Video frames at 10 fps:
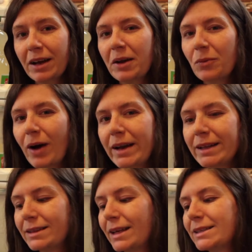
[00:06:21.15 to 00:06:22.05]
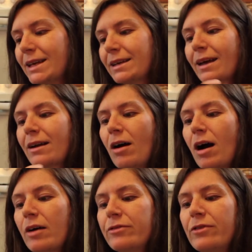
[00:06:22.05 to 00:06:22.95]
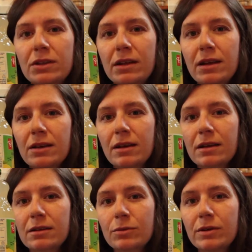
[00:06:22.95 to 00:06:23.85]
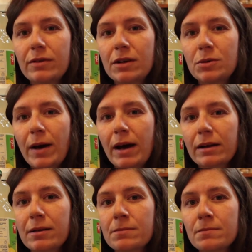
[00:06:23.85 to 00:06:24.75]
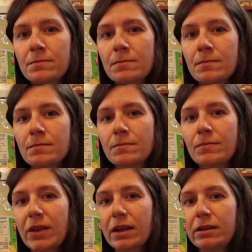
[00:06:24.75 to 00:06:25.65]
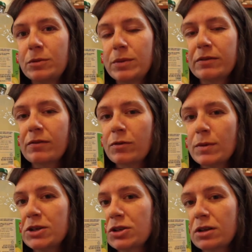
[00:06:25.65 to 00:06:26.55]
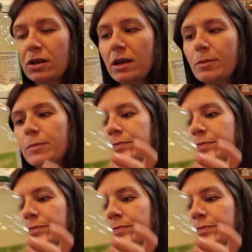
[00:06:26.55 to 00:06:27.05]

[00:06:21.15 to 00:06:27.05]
And why didn't they take that off so that they could get their refund back? That little bit of information on the label.